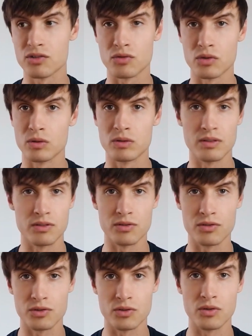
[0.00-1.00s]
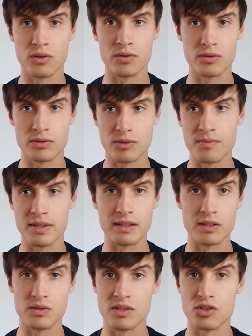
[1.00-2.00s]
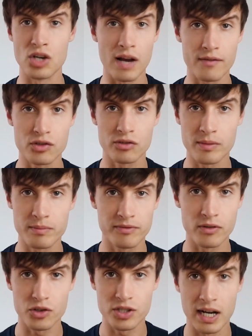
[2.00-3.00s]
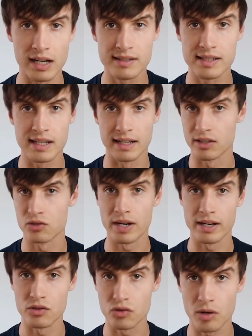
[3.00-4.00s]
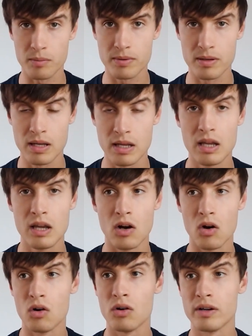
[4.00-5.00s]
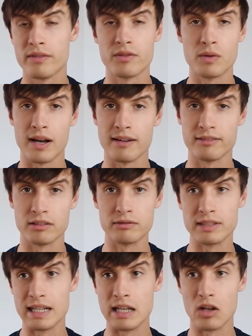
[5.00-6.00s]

struggle to show something that uses JavaScript functionality like drag and drop. Or if you have a really